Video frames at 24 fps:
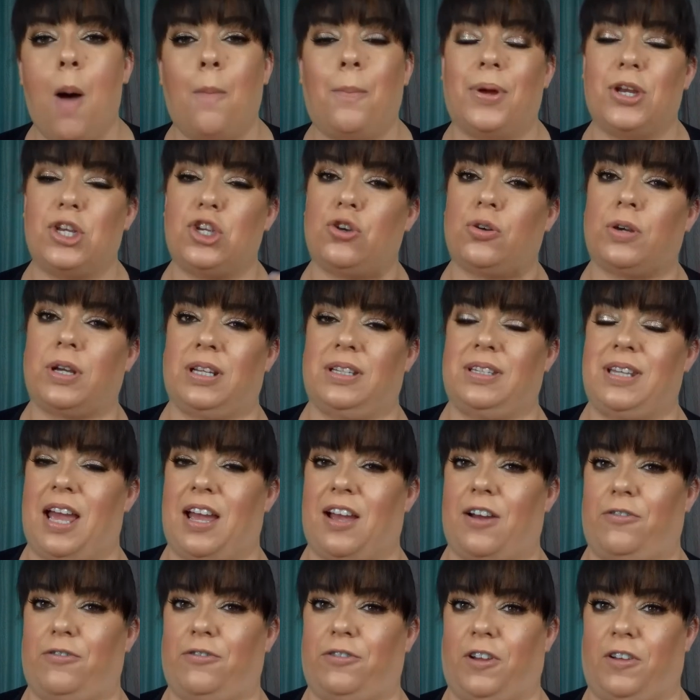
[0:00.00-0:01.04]
but you can take
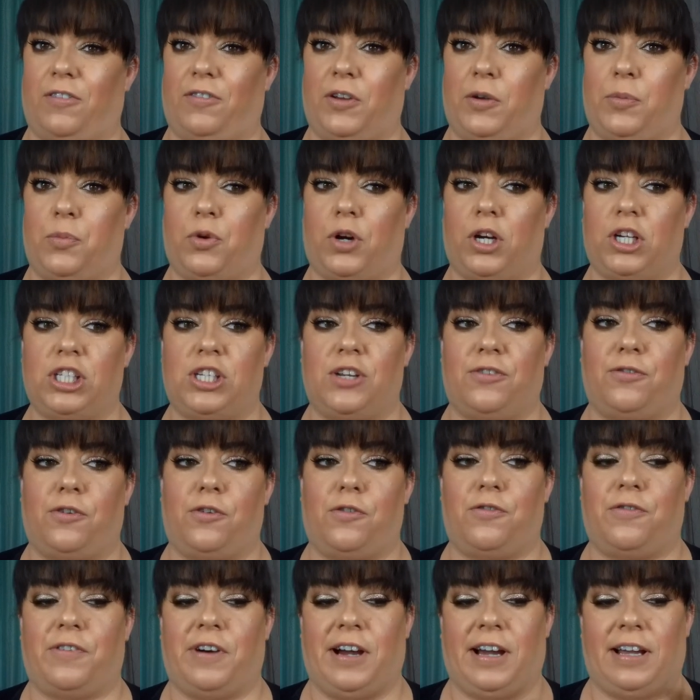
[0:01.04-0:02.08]
a fluffy brush if you
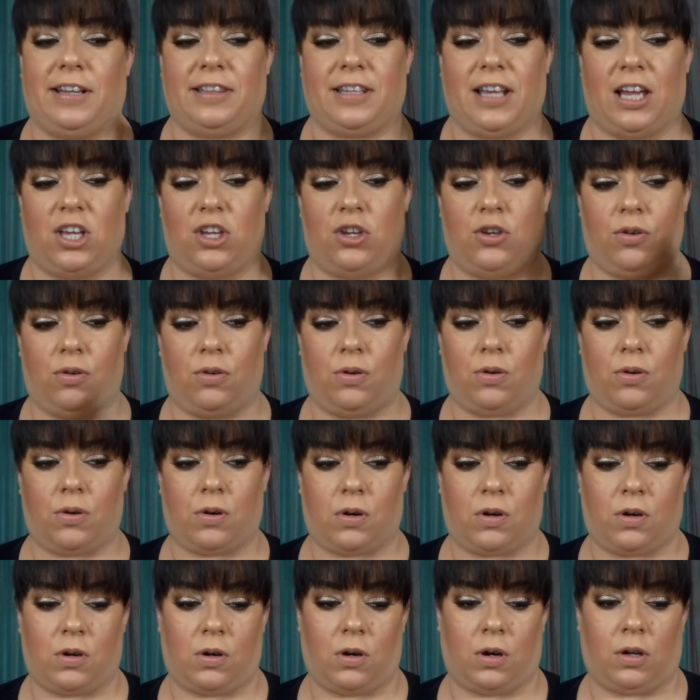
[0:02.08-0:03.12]
find that you
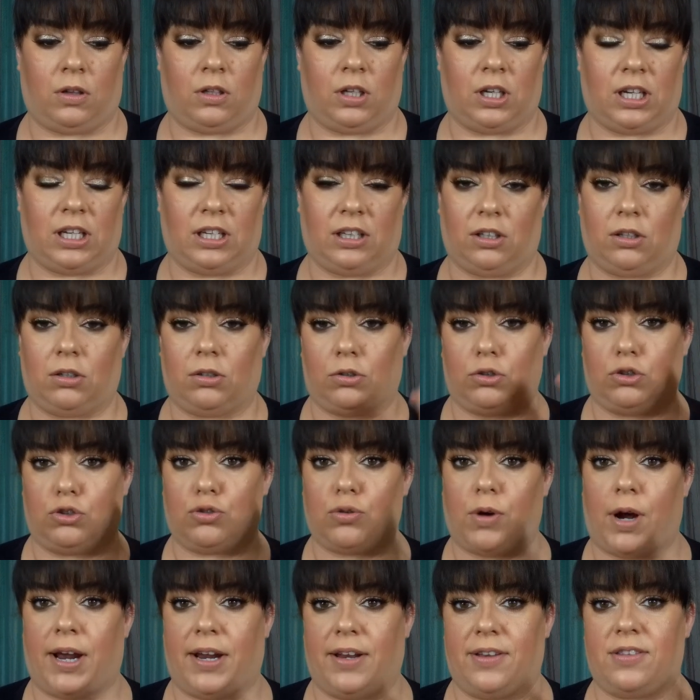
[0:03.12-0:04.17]
are looking a little
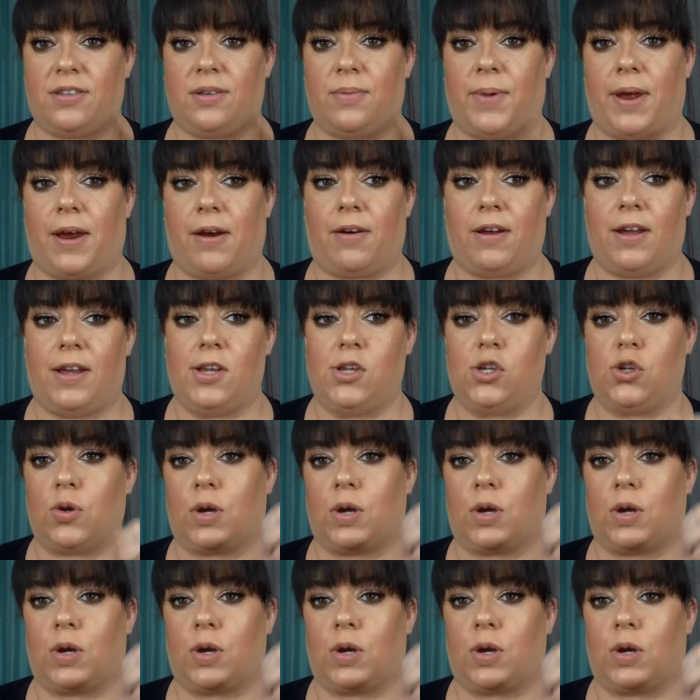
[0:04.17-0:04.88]
dry in some areas.